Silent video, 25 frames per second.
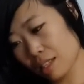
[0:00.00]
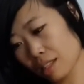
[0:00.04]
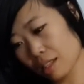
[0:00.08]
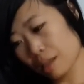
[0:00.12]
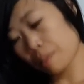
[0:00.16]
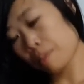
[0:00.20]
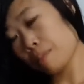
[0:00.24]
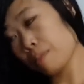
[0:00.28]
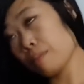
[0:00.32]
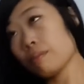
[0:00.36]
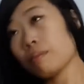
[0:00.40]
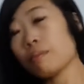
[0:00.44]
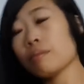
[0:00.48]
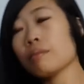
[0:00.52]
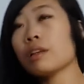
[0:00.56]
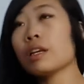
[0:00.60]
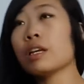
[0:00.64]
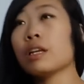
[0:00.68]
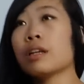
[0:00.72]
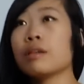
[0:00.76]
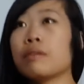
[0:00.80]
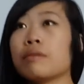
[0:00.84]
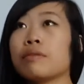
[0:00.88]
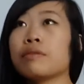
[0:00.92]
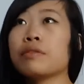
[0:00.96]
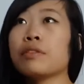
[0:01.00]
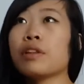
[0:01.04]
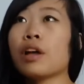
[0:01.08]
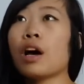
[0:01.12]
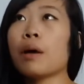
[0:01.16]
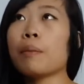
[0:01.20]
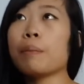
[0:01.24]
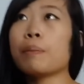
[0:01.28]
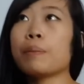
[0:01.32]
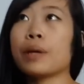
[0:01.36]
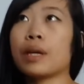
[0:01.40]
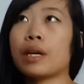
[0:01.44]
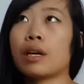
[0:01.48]
They said if
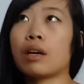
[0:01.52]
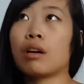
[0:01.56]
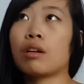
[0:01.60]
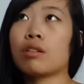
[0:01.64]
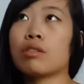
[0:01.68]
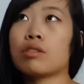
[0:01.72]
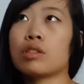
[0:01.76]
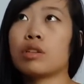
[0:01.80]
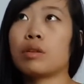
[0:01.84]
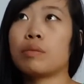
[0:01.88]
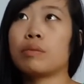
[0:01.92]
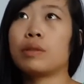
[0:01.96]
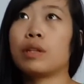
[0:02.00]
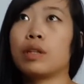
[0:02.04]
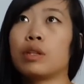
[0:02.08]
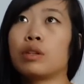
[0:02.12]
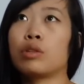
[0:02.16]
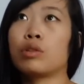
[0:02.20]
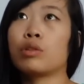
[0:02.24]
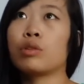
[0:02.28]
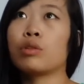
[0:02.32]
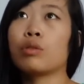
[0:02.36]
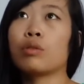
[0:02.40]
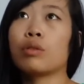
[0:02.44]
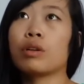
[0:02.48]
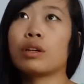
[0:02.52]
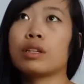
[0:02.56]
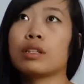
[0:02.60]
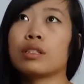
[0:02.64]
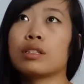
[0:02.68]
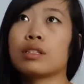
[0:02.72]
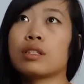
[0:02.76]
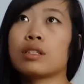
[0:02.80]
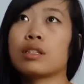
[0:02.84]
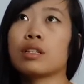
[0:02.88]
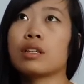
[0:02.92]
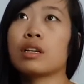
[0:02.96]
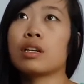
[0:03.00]
not because of the
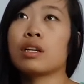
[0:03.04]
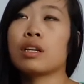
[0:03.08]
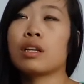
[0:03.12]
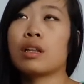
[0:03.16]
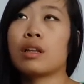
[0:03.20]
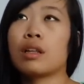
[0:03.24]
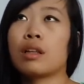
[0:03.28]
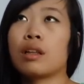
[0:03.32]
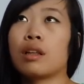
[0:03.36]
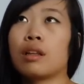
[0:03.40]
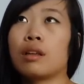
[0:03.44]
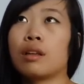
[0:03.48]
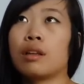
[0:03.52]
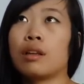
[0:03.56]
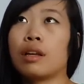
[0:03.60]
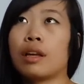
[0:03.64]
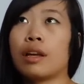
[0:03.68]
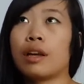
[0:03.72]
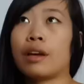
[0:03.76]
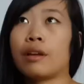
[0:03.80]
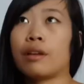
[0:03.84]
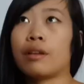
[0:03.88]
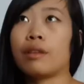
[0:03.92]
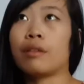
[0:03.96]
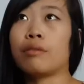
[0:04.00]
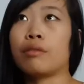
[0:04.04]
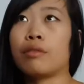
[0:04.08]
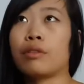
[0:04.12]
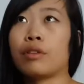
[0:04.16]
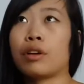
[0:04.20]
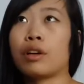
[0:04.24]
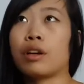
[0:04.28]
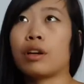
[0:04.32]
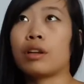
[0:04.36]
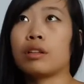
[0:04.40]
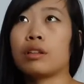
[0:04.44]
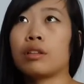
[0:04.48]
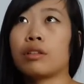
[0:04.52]
tourist
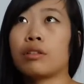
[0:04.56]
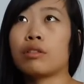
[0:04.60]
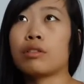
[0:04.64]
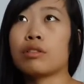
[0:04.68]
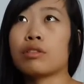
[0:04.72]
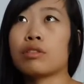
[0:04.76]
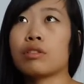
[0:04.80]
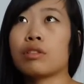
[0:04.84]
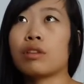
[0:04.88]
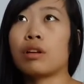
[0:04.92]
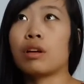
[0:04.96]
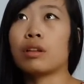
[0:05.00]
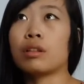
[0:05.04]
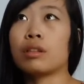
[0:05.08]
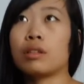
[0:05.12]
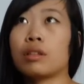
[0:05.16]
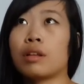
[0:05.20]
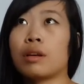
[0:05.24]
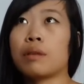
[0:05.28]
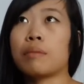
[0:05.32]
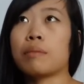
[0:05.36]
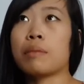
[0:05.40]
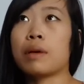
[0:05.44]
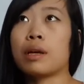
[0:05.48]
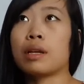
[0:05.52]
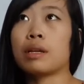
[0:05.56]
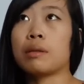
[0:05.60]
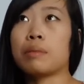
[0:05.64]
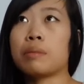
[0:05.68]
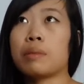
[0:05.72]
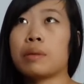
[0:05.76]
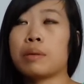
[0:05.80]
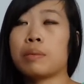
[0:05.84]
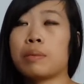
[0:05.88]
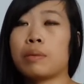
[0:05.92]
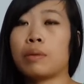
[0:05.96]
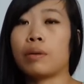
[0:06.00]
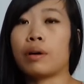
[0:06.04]
area, there's not that many
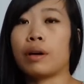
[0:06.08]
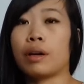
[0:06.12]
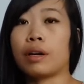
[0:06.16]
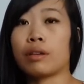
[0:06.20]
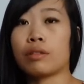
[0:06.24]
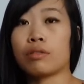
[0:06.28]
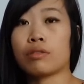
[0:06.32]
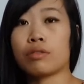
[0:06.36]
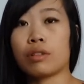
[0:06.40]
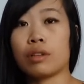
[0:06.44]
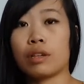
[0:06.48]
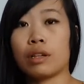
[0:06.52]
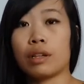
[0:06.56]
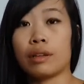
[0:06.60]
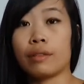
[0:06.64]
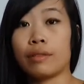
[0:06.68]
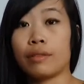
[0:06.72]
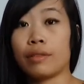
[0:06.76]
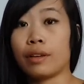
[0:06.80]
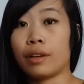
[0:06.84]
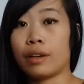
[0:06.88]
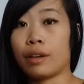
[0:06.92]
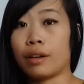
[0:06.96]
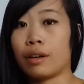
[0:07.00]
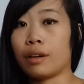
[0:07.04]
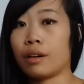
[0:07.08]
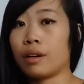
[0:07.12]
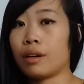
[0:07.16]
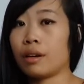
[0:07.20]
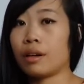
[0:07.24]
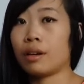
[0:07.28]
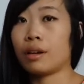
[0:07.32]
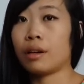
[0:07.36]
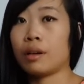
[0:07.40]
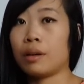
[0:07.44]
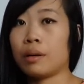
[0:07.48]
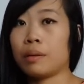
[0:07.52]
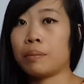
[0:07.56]
people actually live here.
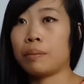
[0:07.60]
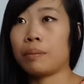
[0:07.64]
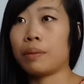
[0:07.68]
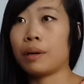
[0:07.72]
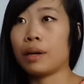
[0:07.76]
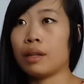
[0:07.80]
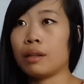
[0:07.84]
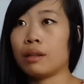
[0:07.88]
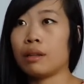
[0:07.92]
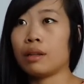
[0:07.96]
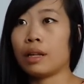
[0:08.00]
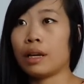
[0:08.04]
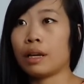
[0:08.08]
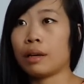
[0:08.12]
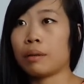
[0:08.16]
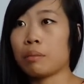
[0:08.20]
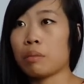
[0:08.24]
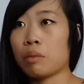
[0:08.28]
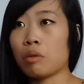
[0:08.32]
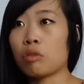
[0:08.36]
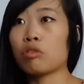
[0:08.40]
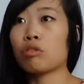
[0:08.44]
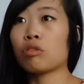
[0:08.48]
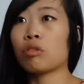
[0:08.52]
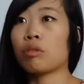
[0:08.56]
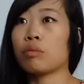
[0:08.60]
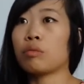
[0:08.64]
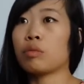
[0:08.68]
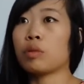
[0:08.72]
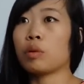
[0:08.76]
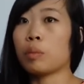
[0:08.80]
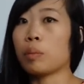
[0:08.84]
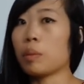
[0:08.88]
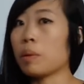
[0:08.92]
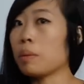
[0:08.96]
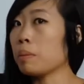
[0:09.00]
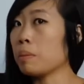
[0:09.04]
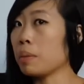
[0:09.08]
Oh, okay. But like most of
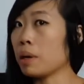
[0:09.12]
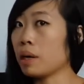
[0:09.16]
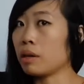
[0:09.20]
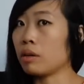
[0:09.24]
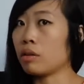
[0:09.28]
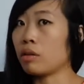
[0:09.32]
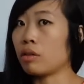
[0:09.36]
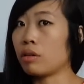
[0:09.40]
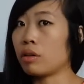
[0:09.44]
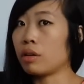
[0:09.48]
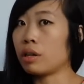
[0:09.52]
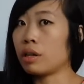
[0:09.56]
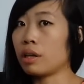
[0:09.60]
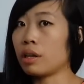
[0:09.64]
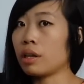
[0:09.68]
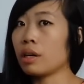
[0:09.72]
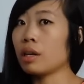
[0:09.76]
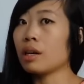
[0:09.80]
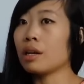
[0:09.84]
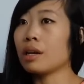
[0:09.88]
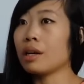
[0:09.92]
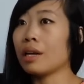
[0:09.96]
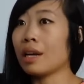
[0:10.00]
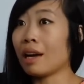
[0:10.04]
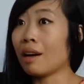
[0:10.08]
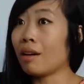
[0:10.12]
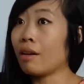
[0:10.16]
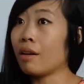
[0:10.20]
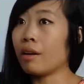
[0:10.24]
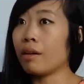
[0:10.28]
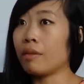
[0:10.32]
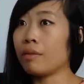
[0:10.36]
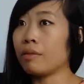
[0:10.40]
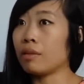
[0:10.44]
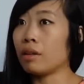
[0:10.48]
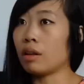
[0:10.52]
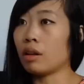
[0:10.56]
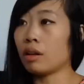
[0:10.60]
them are minority. Right.
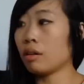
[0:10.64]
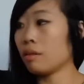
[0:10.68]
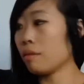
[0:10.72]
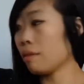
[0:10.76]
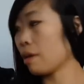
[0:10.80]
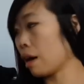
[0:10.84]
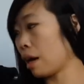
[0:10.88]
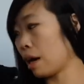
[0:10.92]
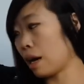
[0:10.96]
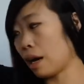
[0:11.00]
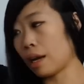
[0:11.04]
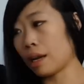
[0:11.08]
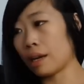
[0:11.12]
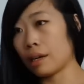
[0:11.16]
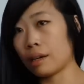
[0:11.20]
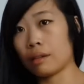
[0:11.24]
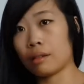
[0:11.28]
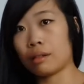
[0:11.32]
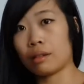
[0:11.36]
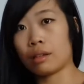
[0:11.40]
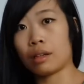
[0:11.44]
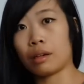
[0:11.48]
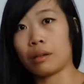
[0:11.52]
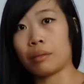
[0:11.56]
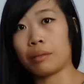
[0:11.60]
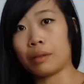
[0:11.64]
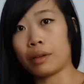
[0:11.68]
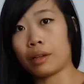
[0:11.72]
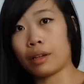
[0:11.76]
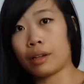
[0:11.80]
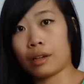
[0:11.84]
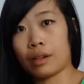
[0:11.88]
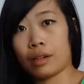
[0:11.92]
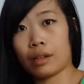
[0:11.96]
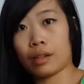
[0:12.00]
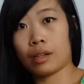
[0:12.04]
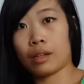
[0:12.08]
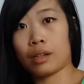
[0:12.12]
Now have a lot of Han come
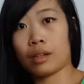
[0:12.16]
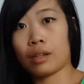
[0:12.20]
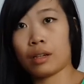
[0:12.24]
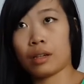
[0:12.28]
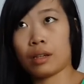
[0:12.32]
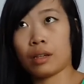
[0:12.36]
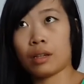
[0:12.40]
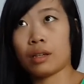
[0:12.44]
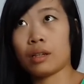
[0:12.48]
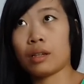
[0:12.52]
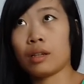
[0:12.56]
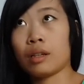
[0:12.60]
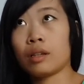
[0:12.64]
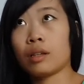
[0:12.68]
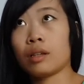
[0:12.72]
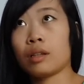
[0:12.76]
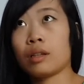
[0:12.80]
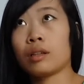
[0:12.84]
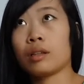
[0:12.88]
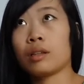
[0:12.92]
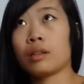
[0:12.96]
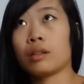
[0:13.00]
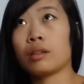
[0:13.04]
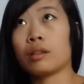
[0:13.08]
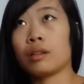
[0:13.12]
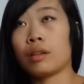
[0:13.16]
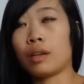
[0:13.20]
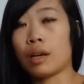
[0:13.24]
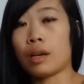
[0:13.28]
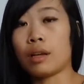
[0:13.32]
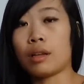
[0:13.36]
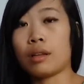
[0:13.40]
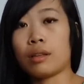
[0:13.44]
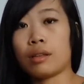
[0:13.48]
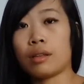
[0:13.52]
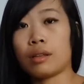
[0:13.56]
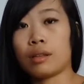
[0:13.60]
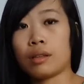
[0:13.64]
here to make money.
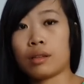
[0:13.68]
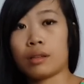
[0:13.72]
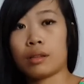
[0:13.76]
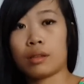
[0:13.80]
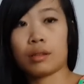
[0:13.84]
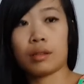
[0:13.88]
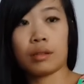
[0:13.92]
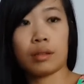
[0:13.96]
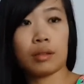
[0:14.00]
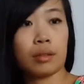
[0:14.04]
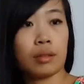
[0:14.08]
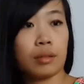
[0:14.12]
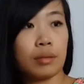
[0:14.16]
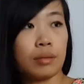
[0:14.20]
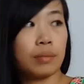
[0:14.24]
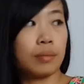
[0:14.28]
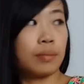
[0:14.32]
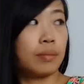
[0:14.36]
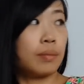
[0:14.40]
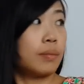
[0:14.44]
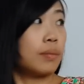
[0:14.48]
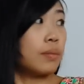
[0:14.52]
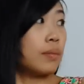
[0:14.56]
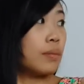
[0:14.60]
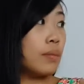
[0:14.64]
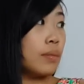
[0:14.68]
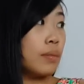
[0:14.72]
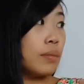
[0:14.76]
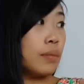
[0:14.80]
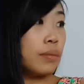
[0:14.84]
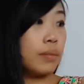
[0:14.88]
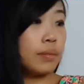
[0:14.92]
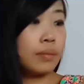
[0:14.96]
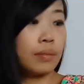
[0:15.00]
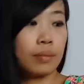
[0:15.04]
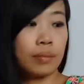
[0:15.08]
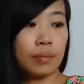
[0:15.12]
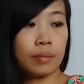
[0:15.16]
Yeah. Gotcha.
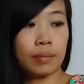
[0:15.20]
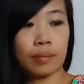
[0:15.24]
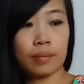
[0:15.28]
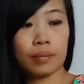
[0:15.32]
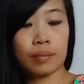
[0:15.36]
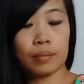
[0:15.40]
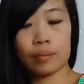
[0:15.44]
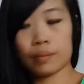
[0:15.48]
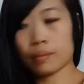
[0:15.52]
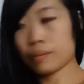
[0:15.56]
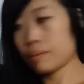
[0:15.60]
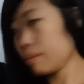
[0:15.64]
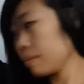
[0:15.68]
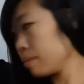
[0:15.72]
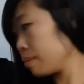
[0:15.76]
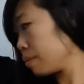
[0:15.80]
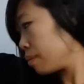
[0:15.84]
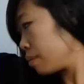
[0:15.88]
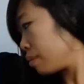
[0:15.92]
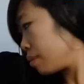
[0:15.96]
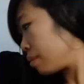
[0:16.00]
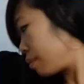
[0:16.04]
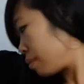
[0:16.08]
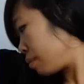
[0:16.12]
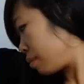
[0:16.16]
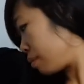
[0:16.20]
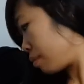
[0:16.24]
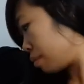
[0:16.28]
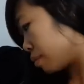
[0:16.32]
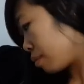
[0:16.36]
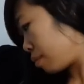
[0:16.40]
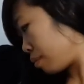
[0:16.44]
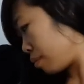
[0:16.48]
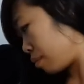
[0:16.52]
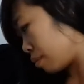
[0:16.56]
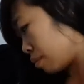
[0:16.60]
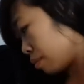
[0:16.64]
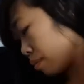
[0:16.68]
Cool beans. Well, what do you
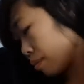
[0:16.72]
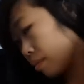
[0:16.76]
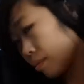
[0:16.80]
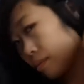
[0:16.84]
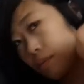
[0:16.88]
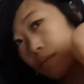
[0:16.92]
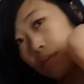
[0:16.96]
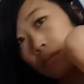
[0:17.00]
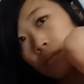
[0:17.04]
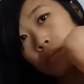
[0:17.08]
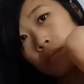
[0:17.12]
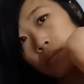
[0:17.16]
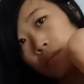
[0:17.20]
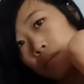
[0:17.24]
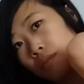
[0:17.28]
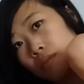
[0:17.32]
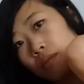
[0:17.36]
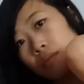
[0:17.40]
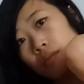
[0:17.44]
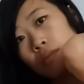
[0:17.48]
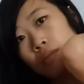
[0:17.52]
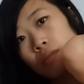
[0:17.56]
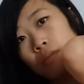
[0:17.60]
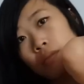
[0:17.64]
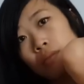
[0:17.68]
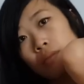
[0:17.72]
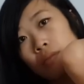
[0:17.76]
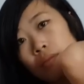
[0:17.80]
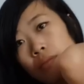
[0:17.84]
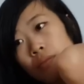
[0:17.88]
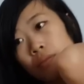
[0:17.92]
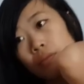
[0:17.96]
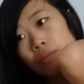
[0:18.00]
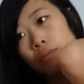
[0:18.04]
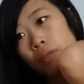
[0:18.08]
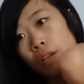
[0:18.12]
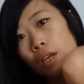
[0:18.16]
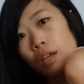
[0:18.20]
say we go adventure the city?
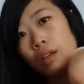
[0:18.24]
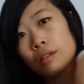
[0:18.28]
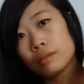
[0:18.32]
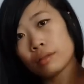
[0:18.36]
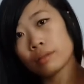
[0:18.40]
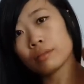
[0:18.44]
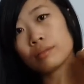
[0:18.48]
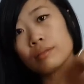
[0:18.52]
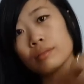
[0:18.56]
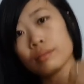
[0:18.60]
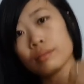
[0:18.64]
Yeah.